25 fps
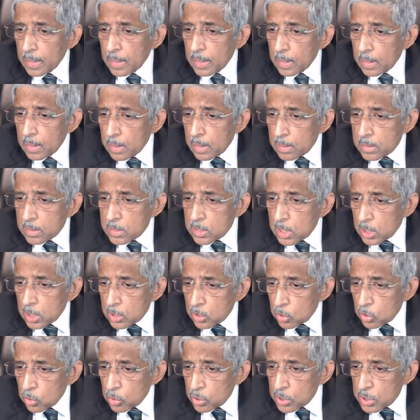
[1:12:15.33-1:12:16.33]

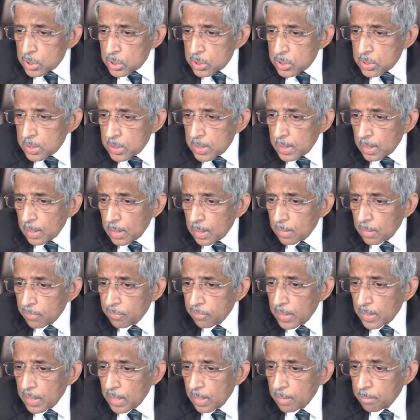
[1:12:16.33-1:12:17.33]
Jatush Sri,
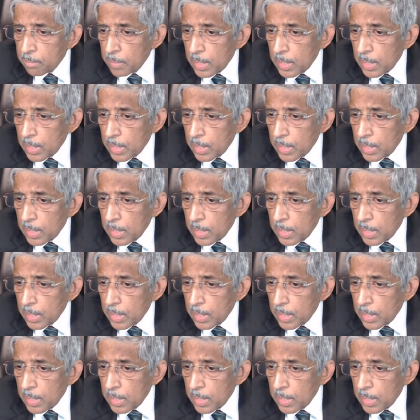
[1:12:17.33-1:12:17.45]
if we have